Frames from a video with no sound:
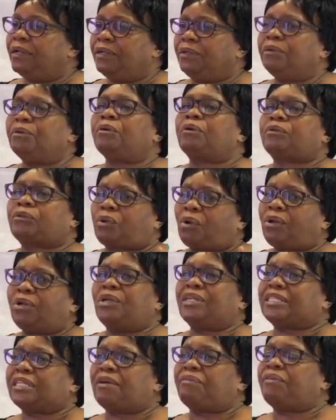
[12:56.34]
You call
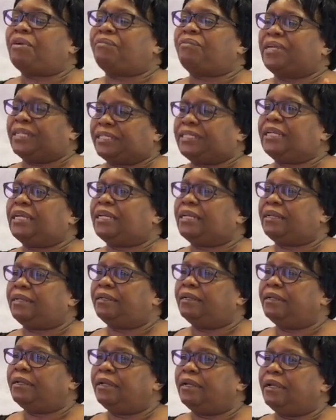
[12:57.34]
yourself a vegetarian
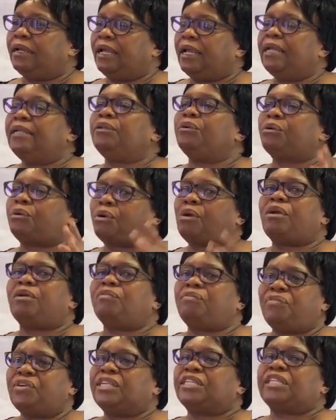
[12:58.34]
and you call
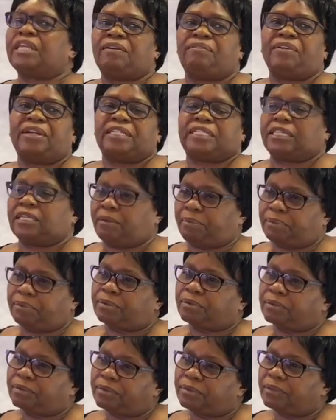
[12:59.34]
fish a vegetable.
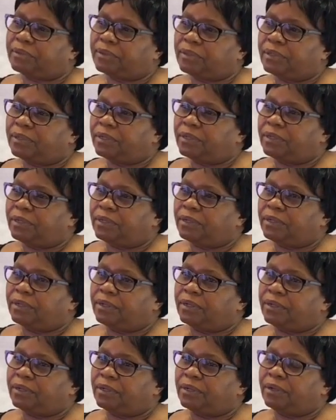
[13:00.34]

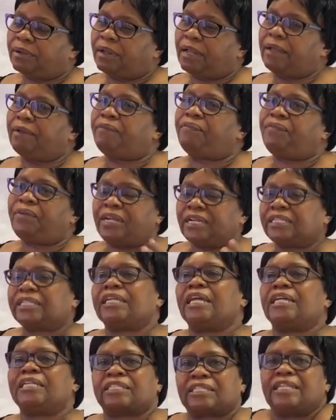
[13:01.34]
Fish
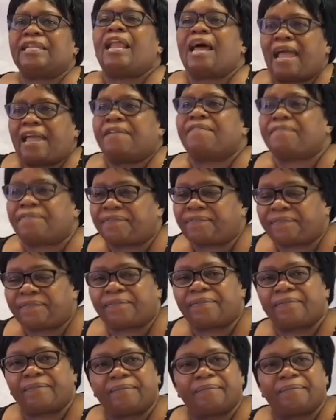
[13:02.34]
is life.